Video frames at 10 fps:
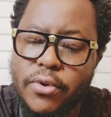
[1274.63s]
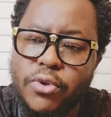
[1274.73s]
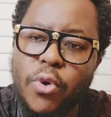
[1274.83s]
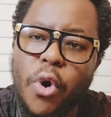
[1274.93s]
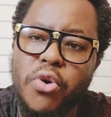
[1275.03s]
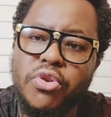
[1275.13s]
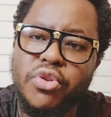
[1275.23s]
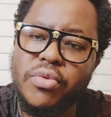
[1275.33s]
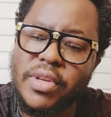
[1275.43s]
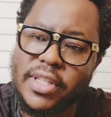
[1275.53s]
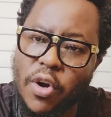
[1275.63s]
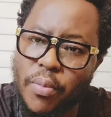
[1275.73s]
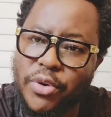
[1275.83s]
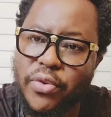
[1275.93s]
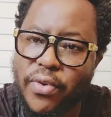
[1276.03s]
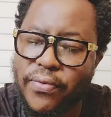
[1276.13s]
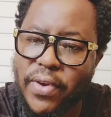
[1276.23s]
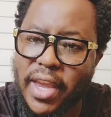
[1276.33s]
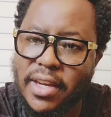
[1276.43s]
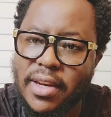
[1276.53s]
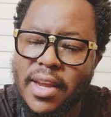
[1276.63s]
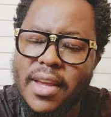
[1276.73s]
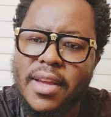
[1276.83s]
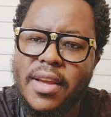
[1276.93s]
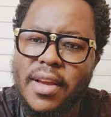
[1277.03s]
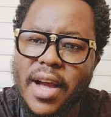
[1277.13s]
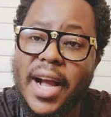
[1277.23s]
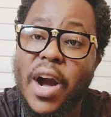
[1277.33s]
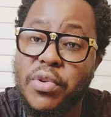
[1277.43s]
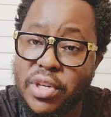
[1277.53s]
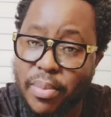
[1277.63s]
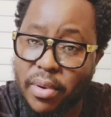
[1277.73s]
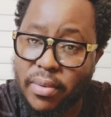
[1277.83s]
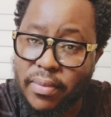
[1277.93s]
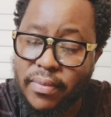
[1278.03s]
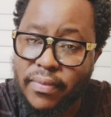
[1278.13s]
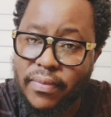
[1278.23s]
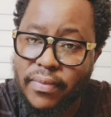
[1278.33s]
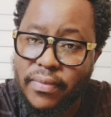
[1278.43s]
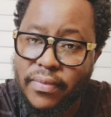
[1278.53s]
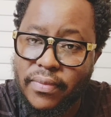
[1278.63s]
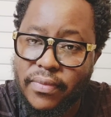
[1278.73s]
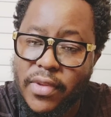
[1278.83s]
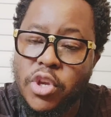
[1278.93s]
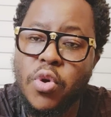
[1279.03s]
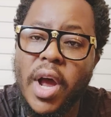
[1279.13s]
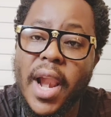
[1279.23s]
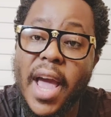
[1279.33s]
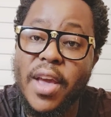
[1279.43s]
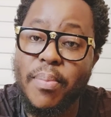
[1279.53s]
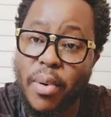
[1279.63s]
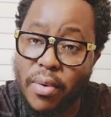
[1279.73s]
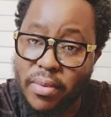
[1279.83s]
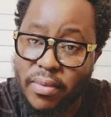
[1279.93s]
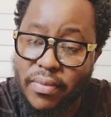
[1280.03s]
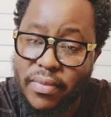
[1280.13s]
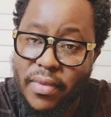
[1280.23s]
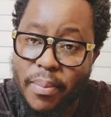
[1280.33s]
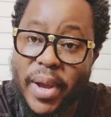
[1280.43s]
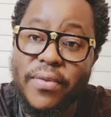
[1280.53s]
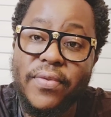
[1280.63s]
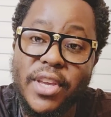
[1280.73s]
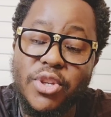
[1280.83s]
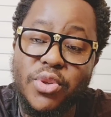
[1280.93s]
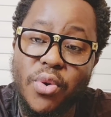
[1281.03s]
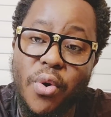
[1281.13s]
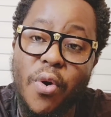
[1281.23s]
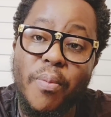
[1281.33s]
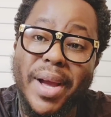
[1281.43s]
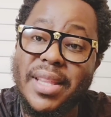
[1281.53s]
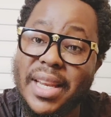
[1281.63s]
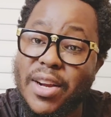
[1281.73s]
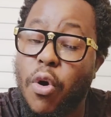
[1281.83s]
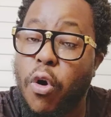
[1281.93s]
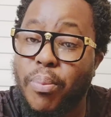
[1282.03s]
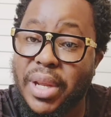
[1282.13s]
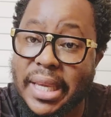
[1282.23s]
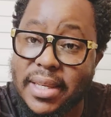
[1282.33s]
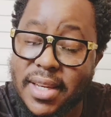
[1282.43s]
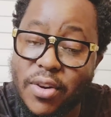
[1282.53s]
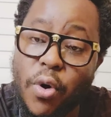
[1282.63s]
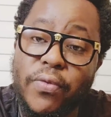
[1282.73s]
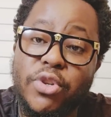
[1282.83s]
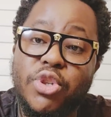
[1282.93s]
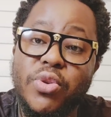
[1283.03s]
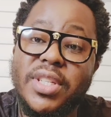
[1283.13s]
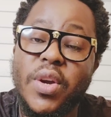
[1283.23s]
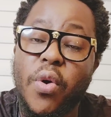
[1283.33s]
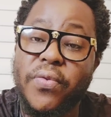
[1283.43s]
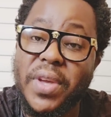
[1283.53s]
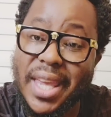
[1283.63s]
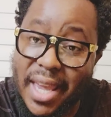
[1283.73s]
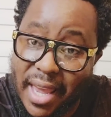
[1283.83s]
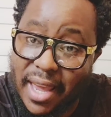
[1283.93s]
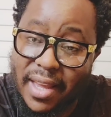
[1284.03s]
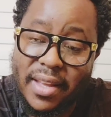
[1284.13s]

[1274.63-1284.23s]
to hold you, Mr. Omoto Fofane, accountable. You are liable by virtue or by the legal obligation of duty of care.